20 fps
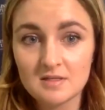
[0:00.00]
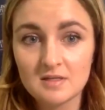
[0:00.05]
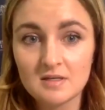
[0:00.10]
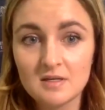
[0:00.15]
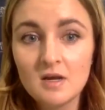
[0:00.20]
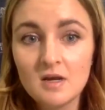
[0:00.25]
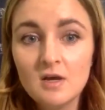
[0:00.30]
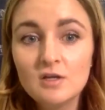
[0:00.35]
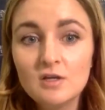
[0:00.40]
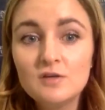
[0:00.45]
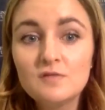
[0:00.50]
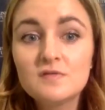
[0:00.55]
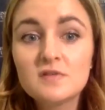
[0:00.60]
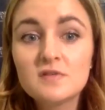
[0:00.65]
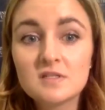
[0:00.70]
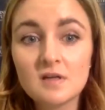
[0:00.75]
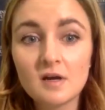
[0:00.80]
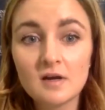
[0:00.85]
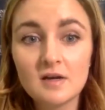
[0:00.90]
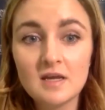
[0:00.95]
And you've
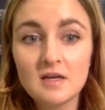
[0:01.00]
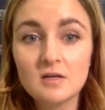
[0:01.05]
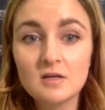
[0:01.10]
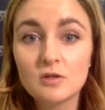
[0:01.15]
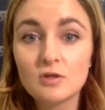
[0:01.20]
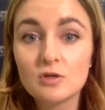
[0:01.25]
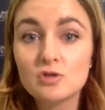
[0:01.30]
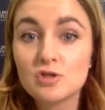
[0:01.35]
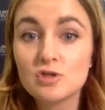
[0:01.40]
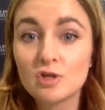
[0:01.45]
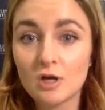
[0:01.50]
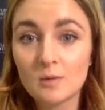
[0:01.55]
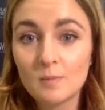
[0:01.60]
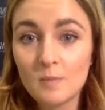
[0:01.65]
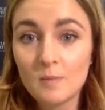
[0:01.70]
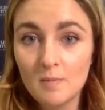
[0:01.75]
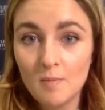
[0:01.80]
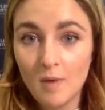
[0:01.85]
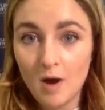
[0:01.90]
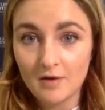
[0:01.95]
studied the
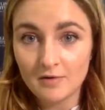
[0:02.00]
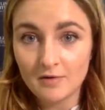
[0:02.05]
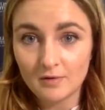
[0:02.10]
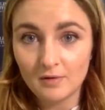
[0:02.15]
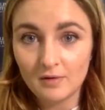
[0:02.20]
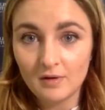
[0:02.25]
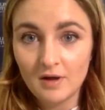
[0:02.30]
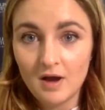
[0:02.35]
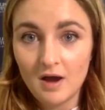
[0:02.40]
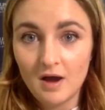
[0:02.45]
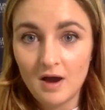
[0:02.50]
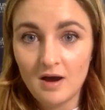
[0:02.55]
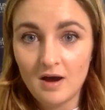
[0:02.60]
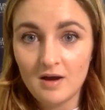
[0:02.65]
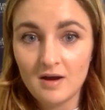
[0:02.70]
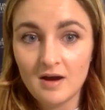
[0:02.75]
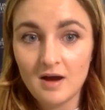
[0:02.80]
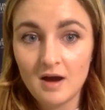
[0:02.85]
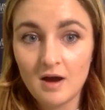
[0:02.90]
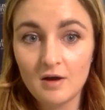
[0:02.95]
German model
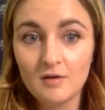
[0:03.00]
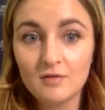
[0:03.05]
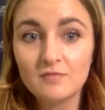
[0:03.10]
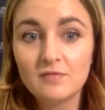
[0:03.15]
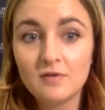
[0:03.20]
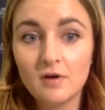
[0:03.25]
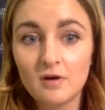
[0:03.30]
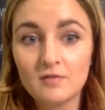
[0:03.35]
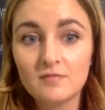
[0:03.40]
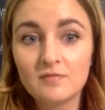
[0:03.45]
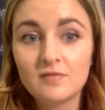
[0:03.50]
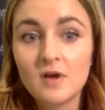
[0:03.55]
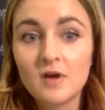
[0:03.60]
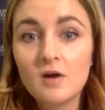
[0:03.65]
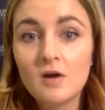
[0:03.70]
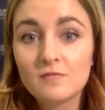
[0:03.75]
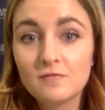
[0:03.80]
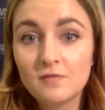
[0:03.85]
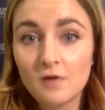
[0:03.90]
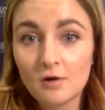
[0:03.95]
of
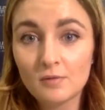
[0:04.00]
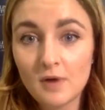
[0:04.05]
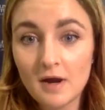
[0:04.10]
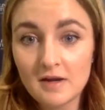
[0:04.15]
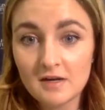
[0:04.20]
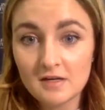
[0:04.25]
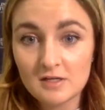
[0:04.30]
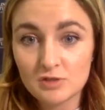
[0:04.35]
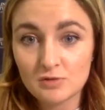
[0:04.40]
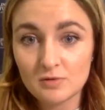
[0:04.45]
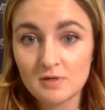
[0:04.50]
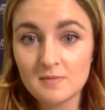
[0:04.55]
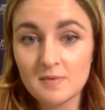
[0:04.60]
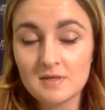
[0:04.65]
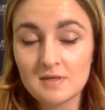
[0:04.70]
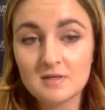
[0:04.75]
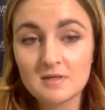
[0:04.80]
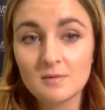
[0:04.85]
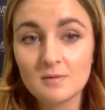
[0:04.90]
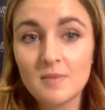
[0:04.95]
far-right
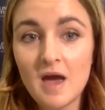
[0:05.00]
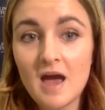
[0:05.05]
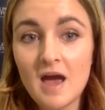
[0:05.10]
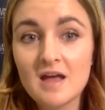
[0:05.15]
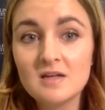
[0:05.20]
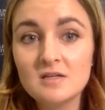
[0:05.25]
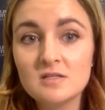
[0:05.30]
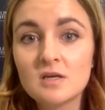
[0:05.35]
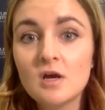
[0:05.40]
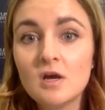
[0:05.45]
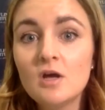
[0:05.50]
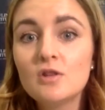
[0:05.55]
extremism and